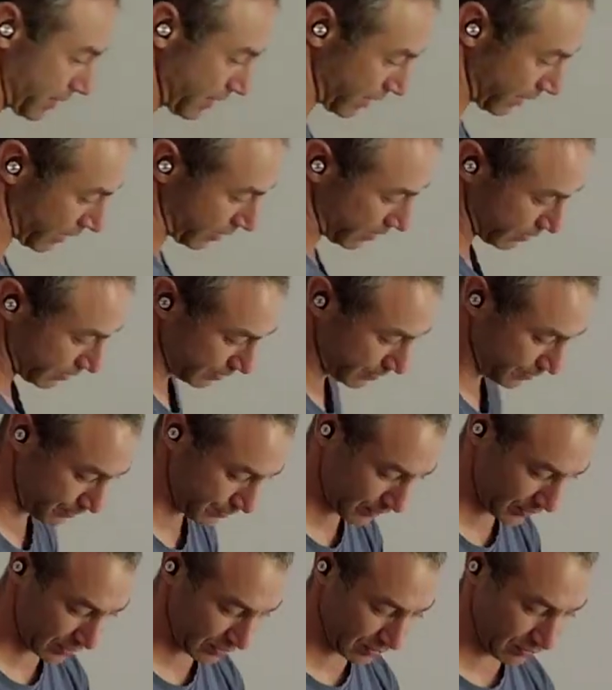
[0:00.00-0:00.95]
Now
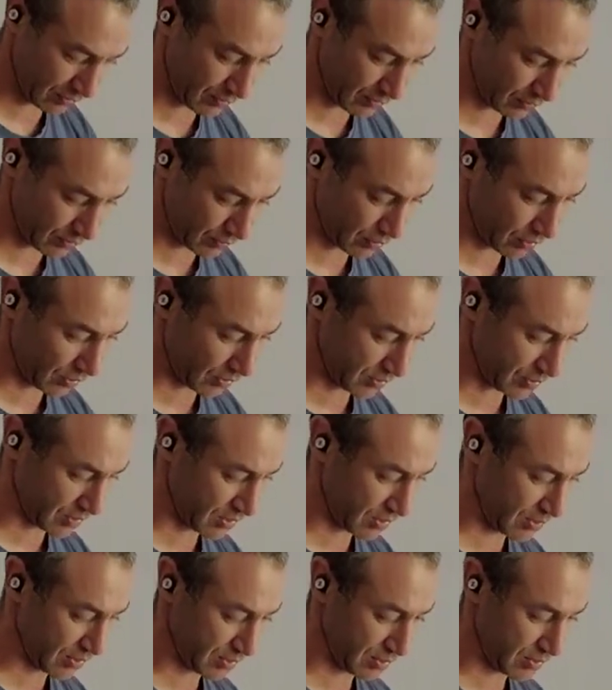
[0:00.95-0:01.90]
we've got,
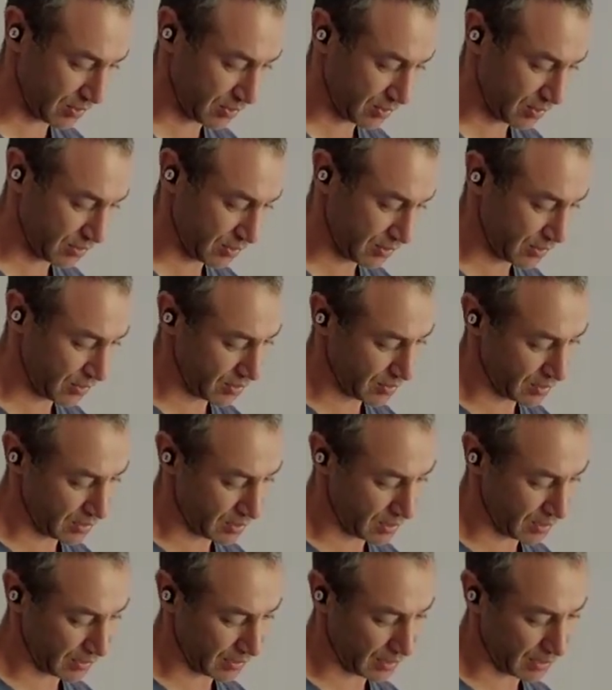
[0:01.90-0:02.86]

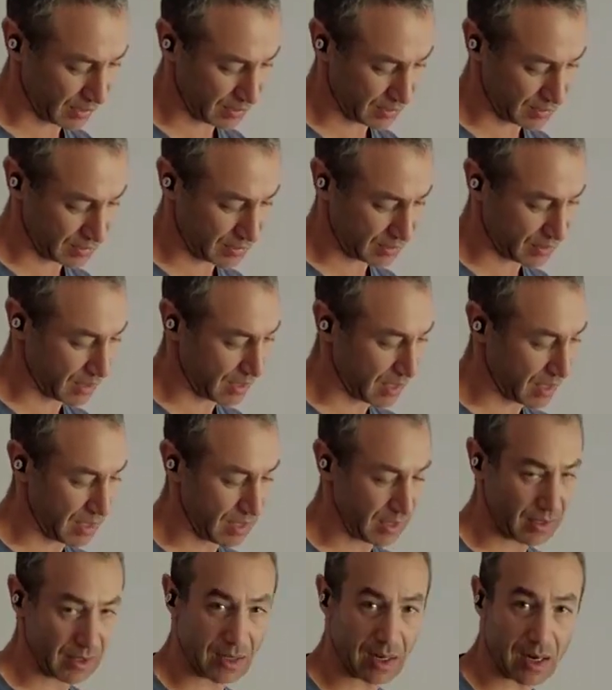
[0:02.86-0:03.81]
I guess,
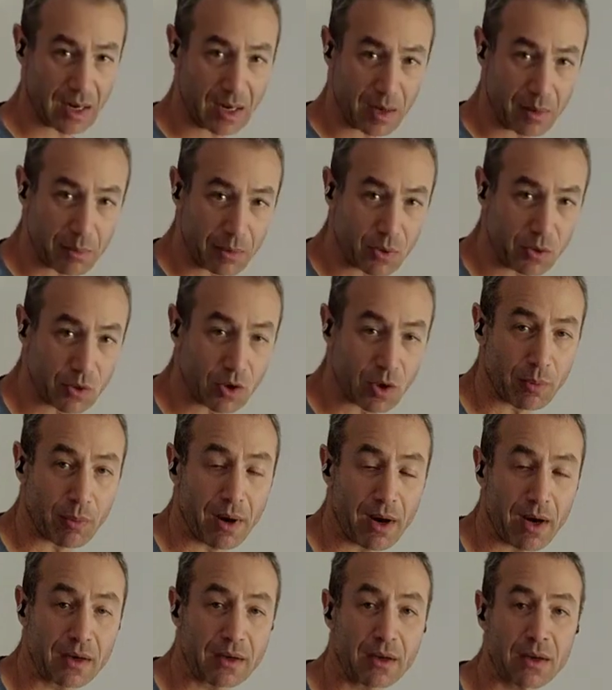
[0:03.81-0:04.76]
a milk
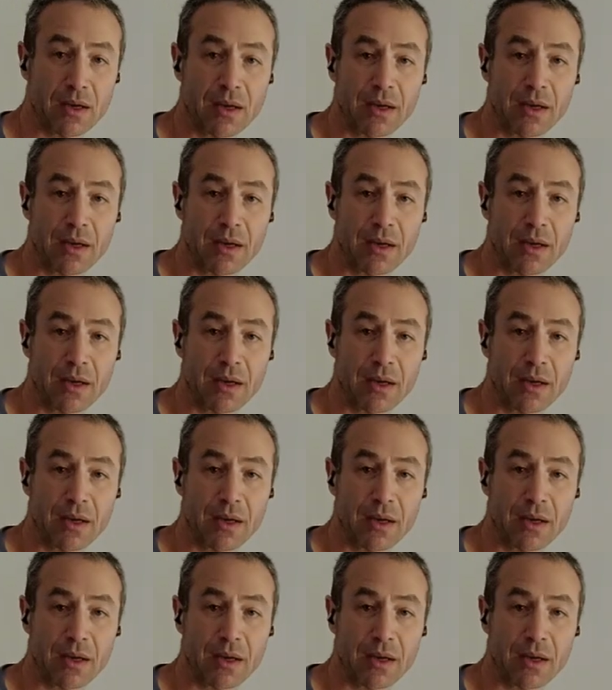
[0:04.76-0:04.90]
mug.